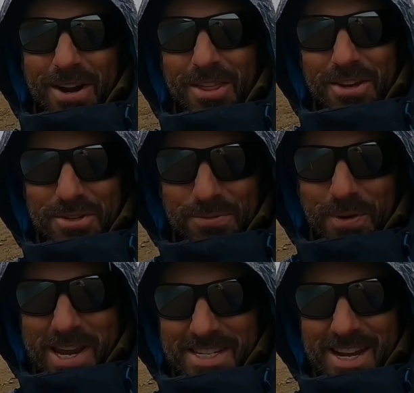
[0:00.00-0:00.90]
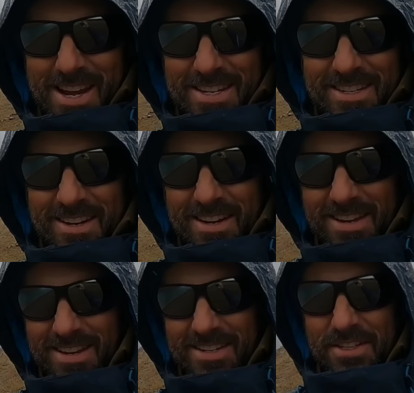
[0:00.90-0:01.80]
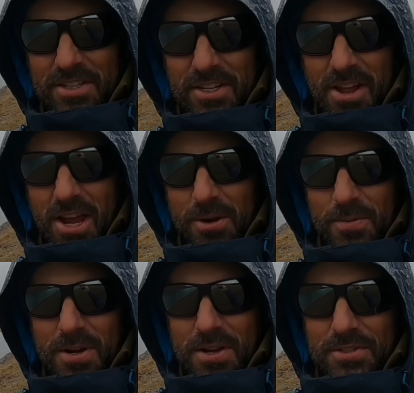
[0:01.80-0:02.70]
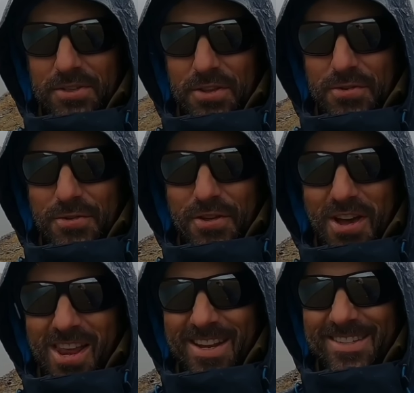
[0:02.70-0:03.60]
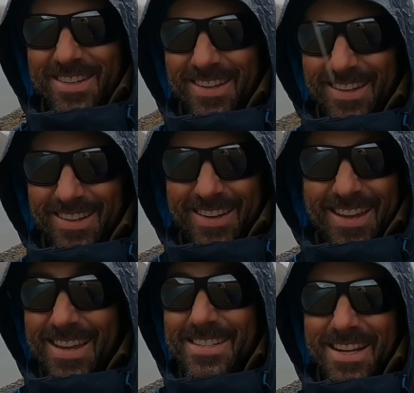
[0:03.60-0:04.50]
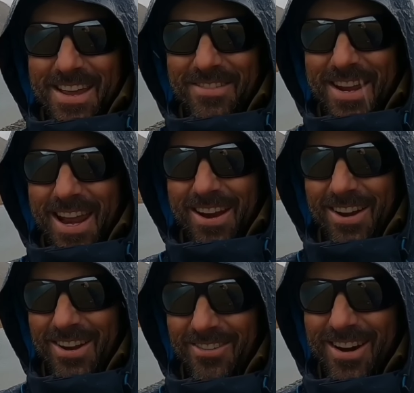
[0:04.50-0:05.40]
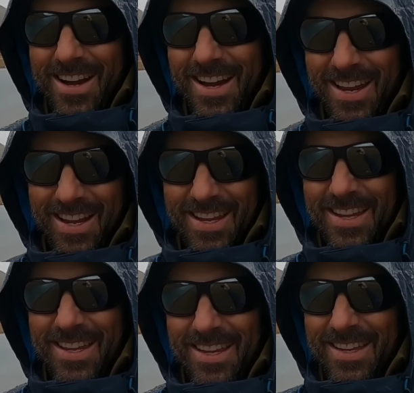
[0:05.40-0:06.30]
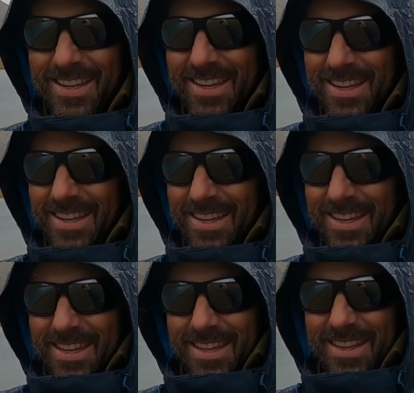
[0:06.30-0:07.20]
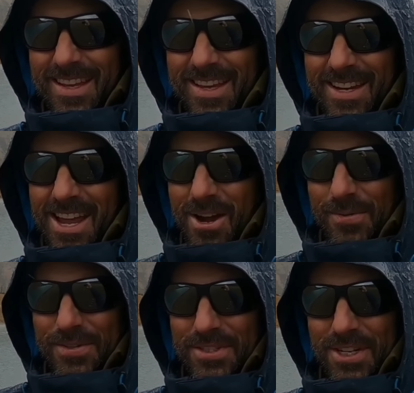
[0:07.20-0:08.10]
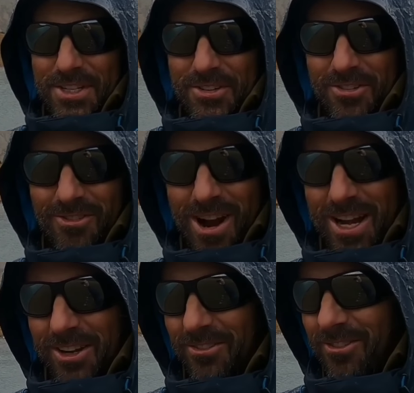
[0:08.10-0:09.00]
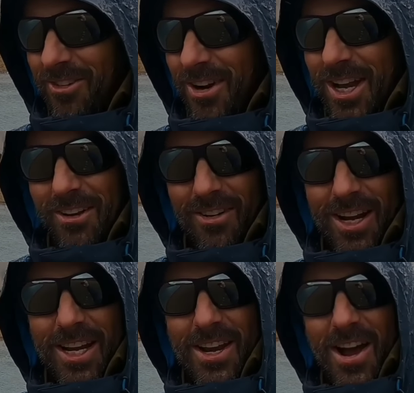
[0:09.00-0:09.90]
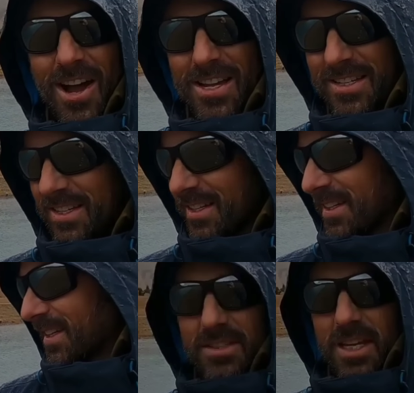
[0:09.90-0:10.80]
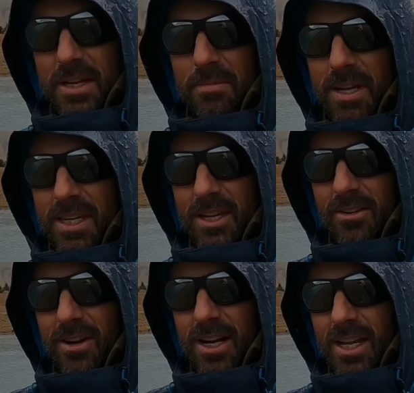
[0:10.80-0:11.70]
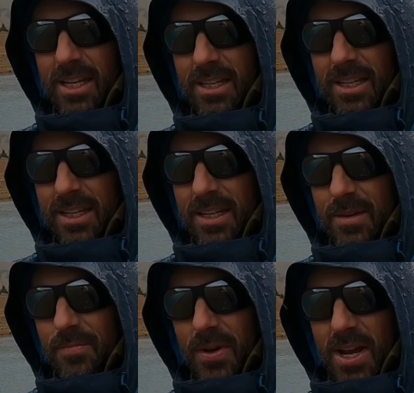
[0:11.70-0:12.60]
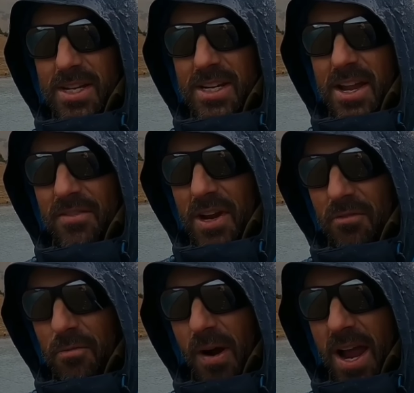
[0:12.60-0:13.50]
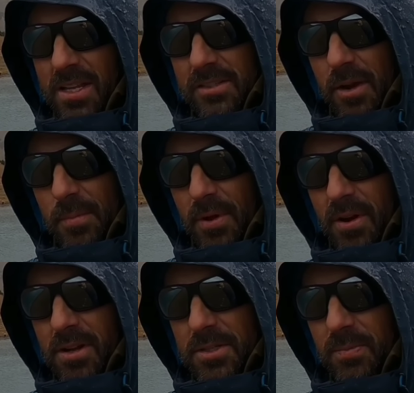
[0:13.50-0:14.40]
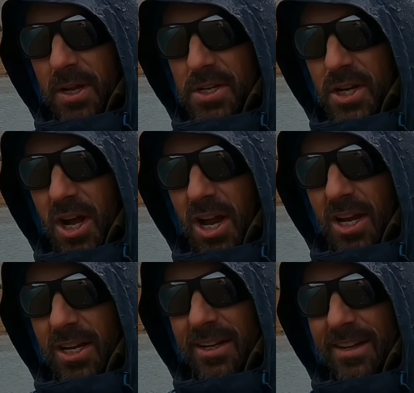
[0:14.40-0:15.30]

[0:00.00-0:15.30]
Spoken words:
One of those wet days, just like when I was in the North Island. Actually haven't had a lot of rain lately. The canal was just running really nice. I was getting my gear ready, but I didn't have enough weight, so I put on a split shot,